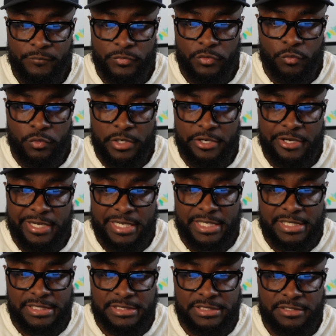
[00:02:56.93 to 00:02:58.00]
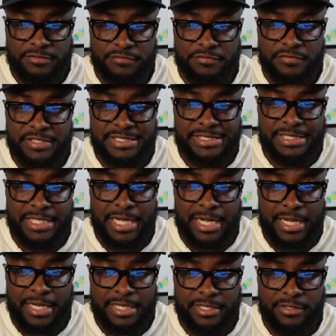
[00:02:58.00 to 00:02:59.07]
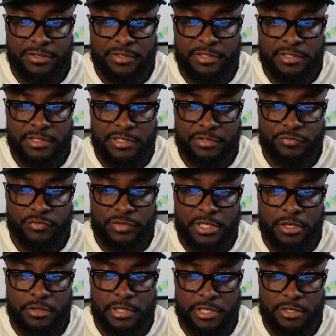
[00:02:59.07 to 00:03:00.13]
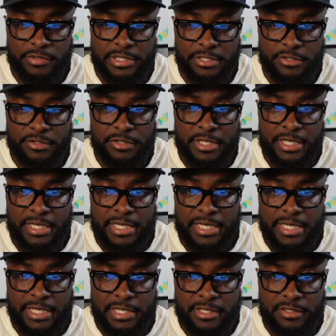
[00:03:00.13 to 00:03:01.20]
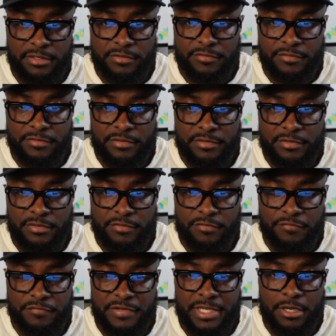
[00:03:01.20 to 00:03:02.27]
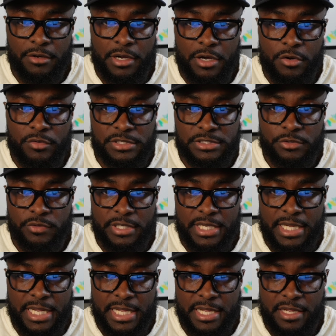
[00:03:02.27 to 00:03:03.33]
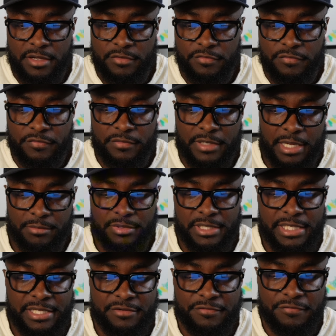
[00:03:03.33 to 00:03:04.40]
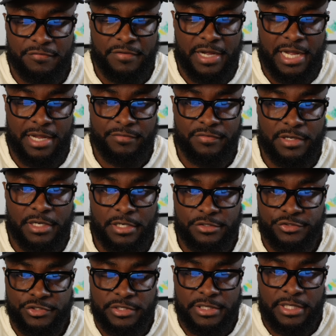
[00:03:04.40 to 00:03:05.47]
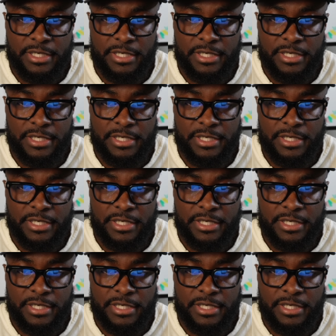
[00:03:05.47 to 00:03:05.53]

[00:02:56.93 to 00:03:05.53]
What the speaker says: Whereas VTI, if we go down here, and VOO is going to have, I believe, 500